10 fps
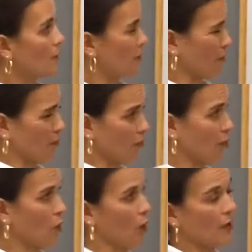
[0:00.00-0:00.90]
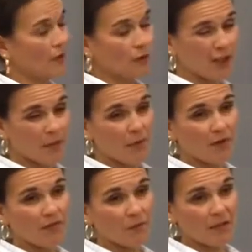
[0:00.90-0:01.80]
So look at
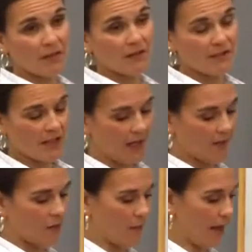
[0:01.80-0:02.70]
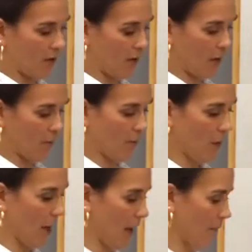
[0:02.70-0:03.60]
both the peak list and the chromatogram.
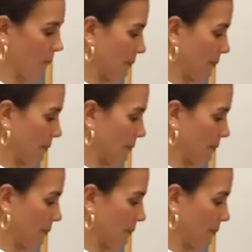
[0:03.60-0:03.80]
Okay.